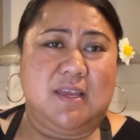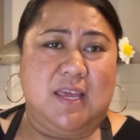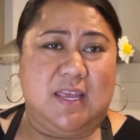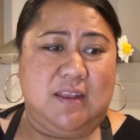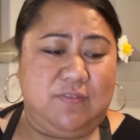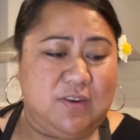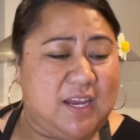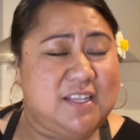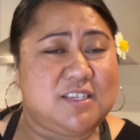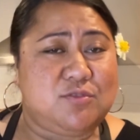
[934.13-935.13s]
And if you
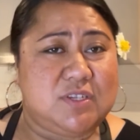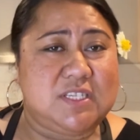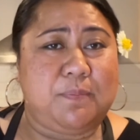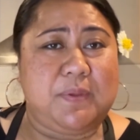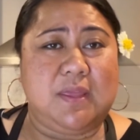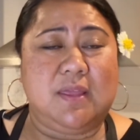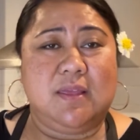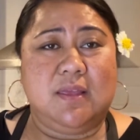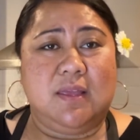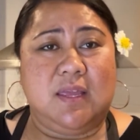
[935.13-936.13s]
like this recipe,
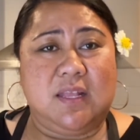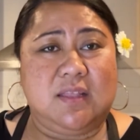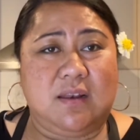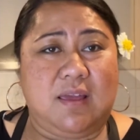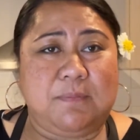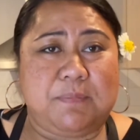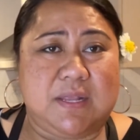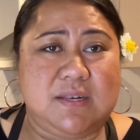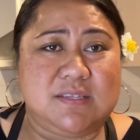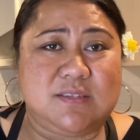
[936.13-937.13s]
hit the like
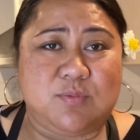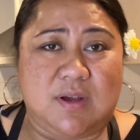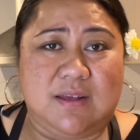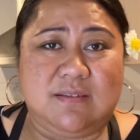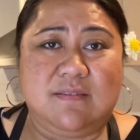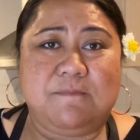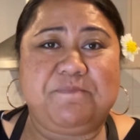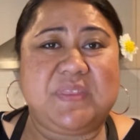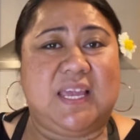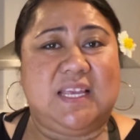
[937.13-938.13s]
button as well
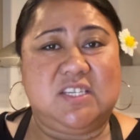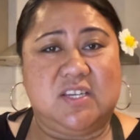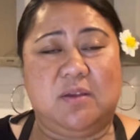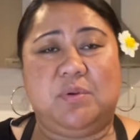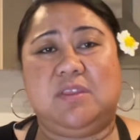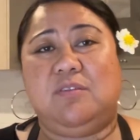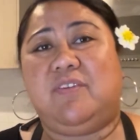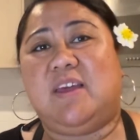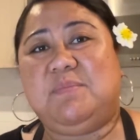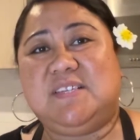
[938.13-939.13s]
and share with your
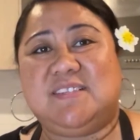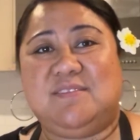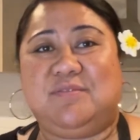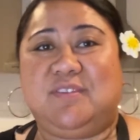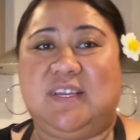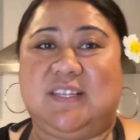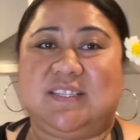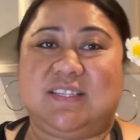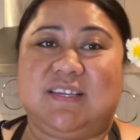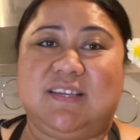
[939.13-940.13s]
families and
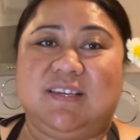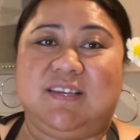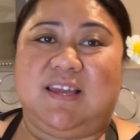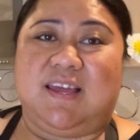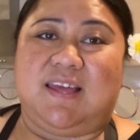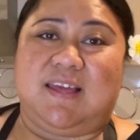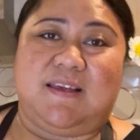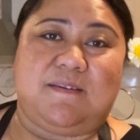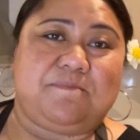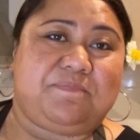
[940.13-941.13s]
friends.
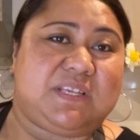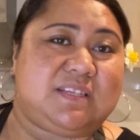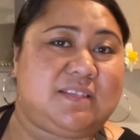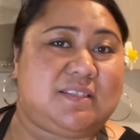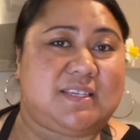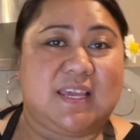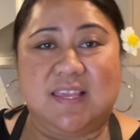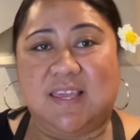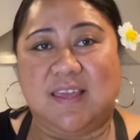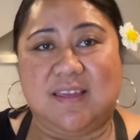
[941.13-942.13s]
Take
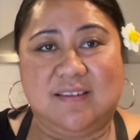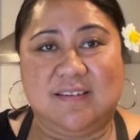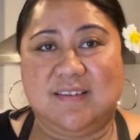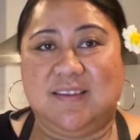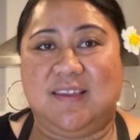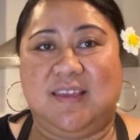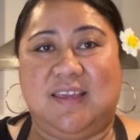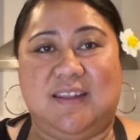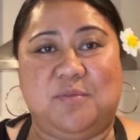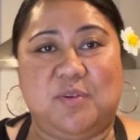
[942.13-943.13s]
care,
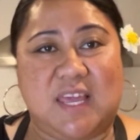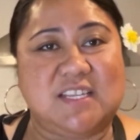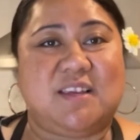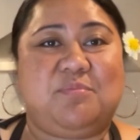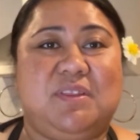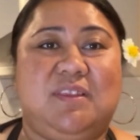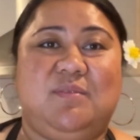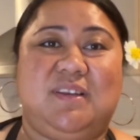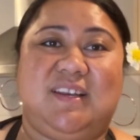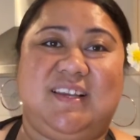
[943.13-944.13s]
and I will catch up with you
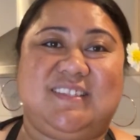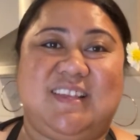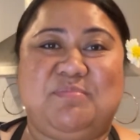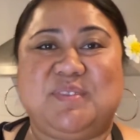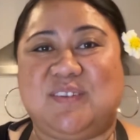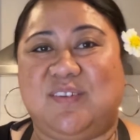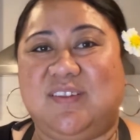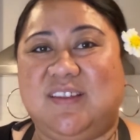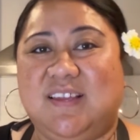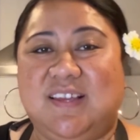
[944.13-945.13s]
in the next episode.
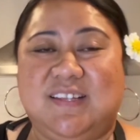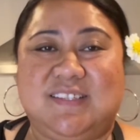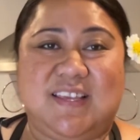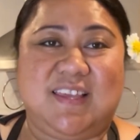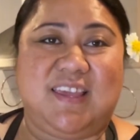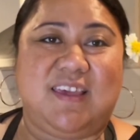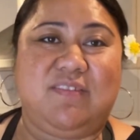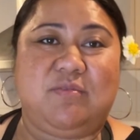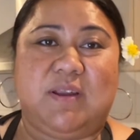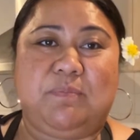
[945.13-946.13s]
Take care,
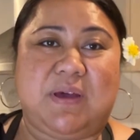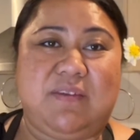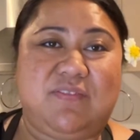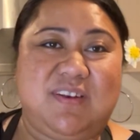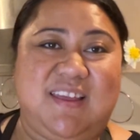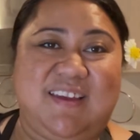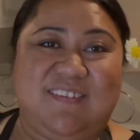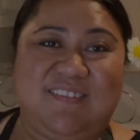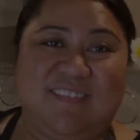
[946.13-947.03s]
everyone. Bye for now.